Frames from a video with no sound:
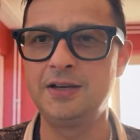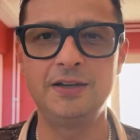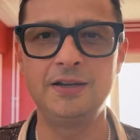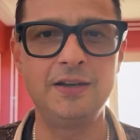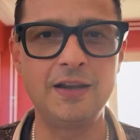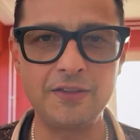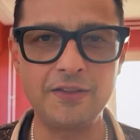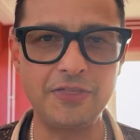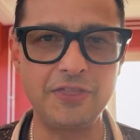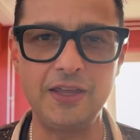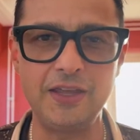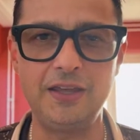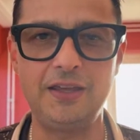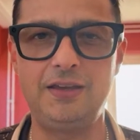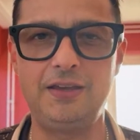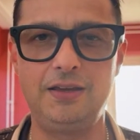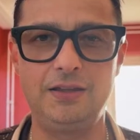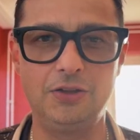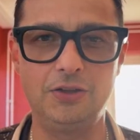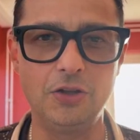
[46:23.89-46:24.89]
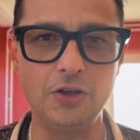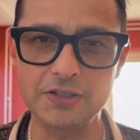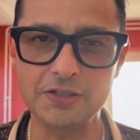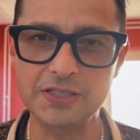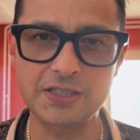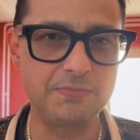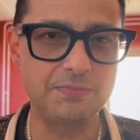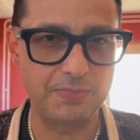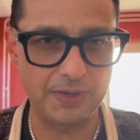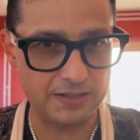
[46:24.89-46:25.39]
nothing
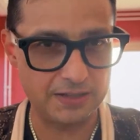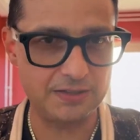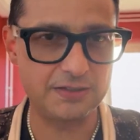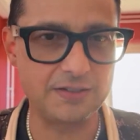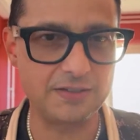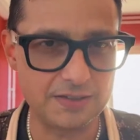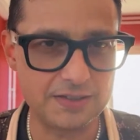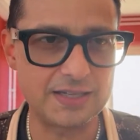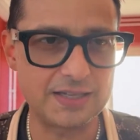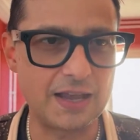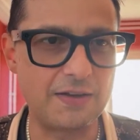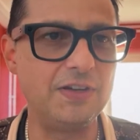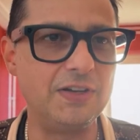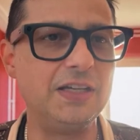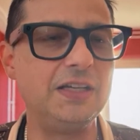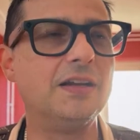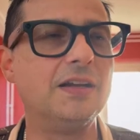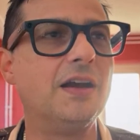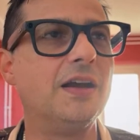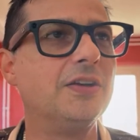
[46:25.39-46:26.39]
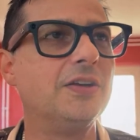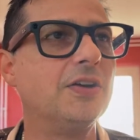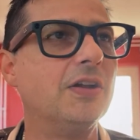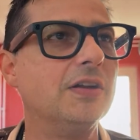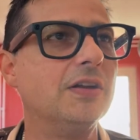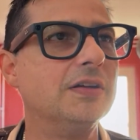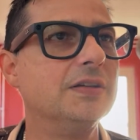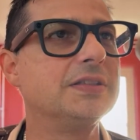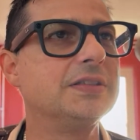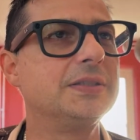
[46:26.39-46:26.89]
lost but the
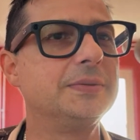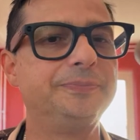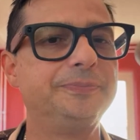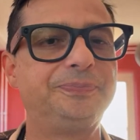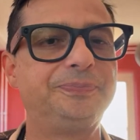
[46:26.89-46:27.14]
$79.